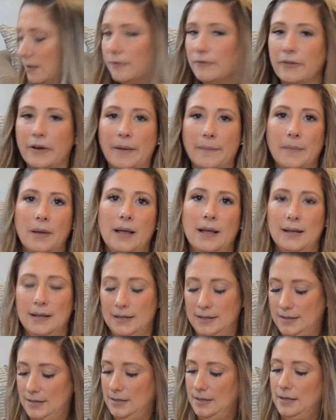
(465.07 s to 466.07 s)
from
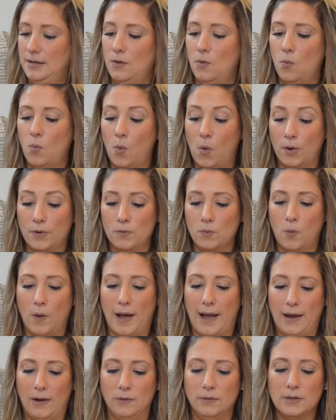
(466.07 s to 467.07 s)
Worn
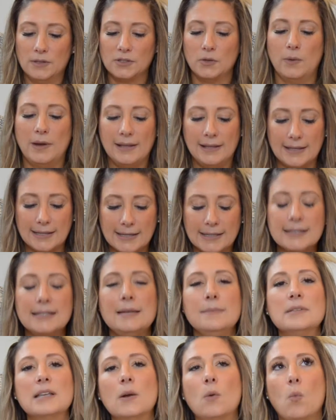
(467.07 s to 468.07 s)
Wild. So it
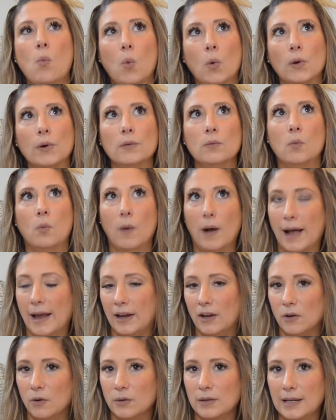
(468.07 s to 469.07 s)
seems like Worn
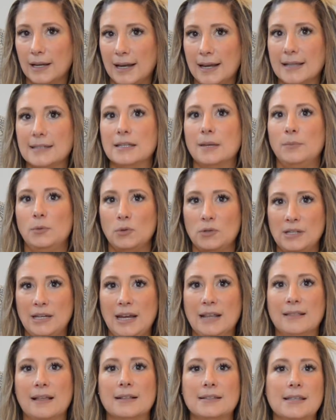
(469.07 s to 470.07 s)
Wild is a
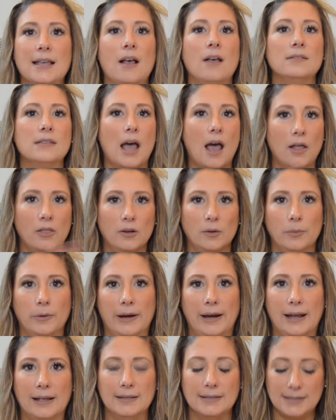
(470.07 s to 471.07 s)
boutique that sells other
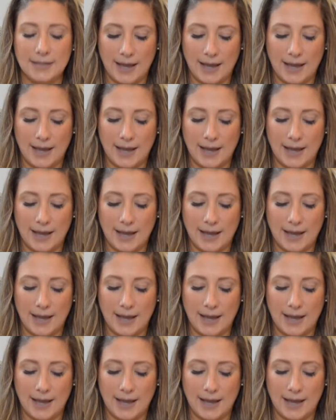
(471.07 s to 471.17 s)
brands.